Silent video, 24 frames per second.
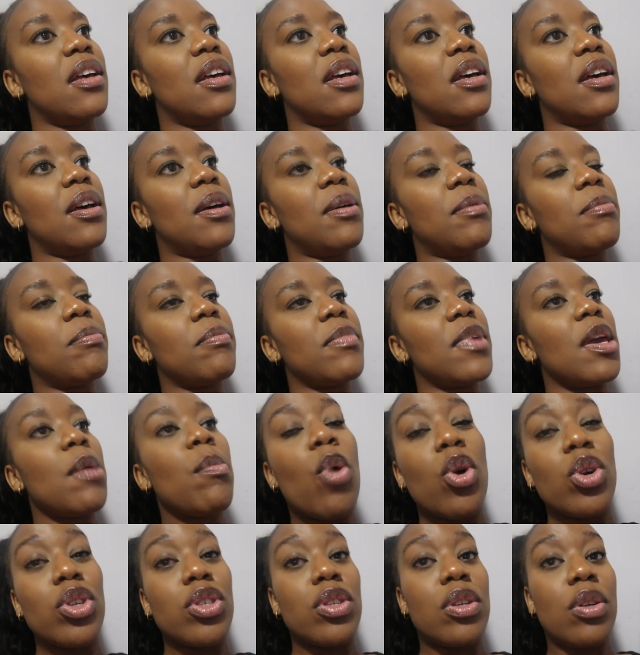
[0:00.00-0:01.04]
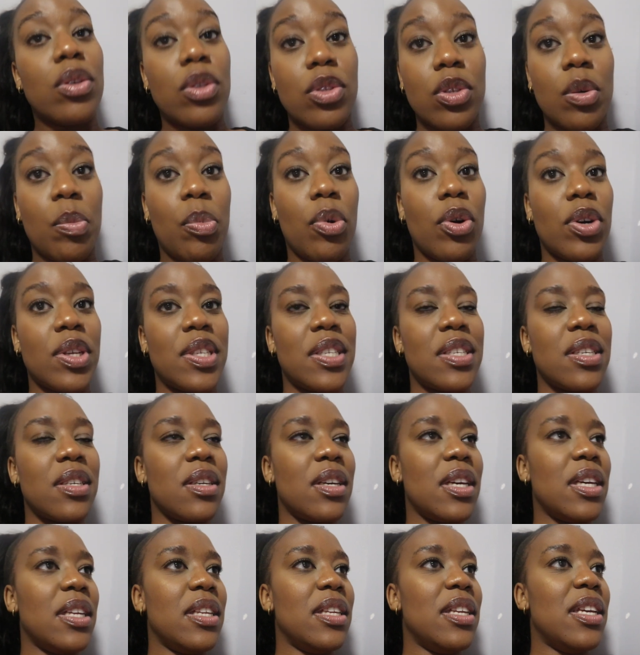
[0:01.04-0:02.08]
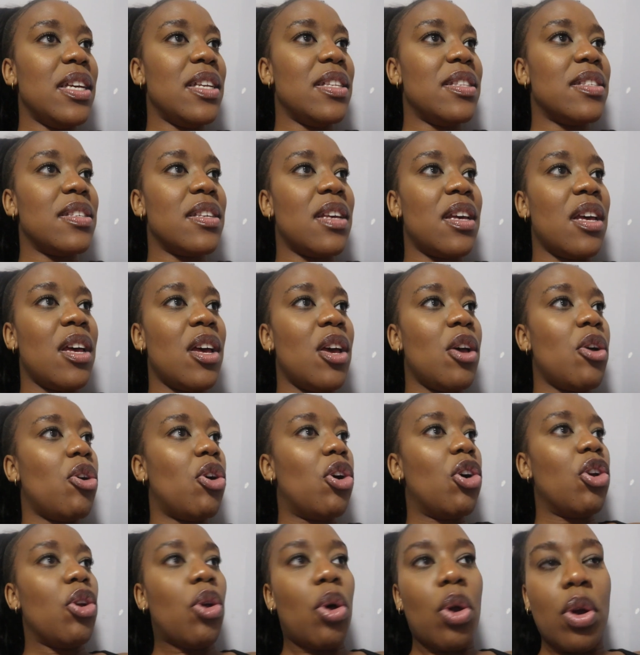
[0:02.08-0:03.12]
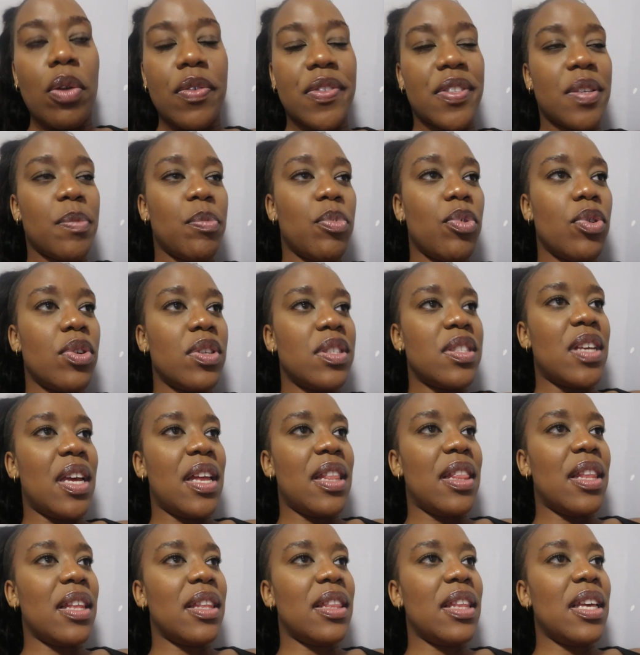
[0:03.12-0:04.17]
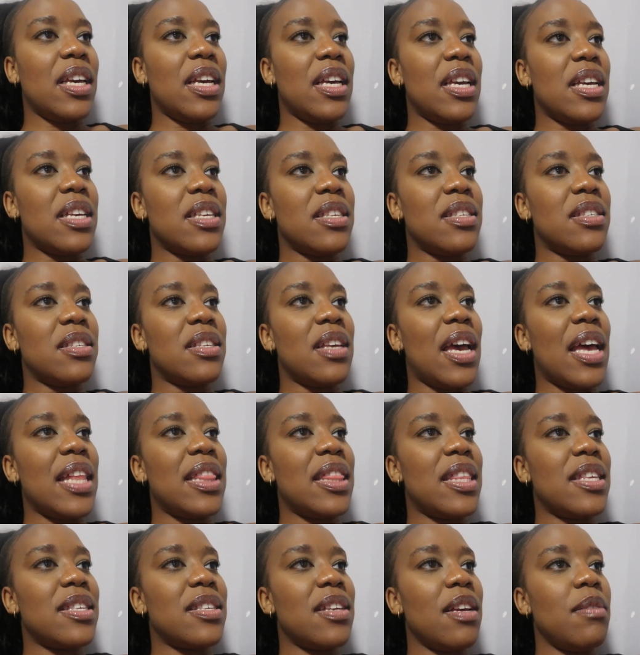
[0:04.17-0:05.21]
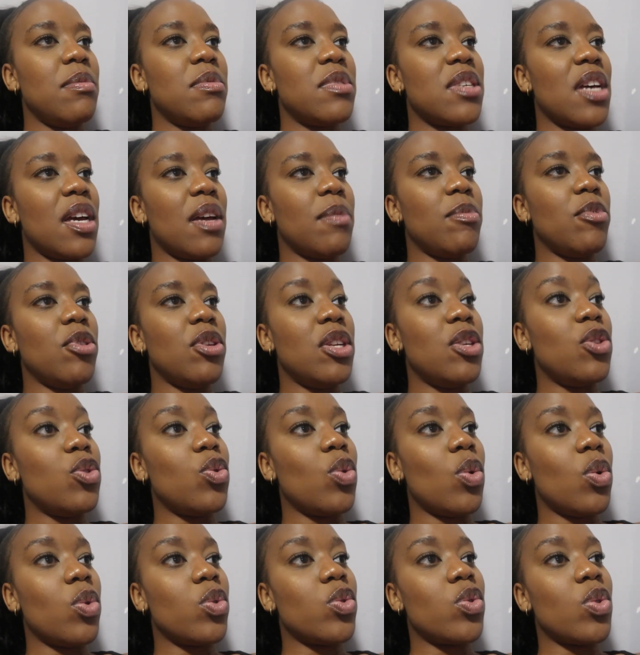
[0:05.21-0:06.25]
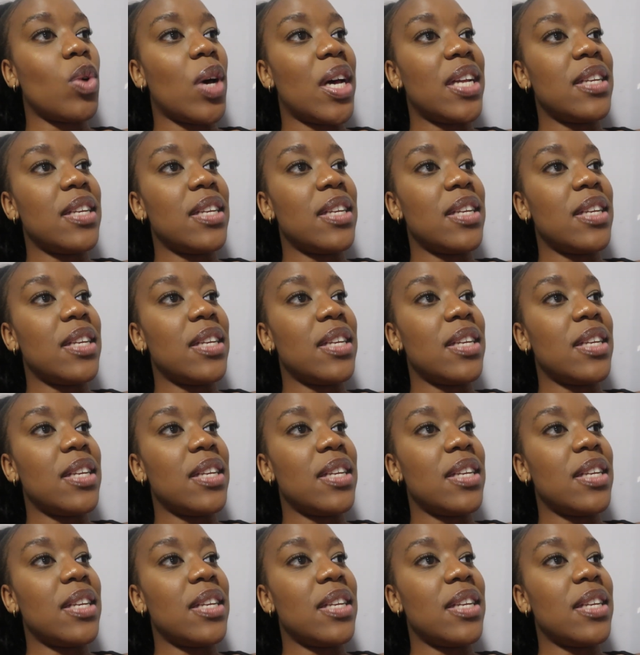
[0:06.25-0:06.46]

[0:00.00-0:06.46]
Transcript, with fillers: um, emotional support. It needs a lot of support. And the thing is, at the same time, you need to also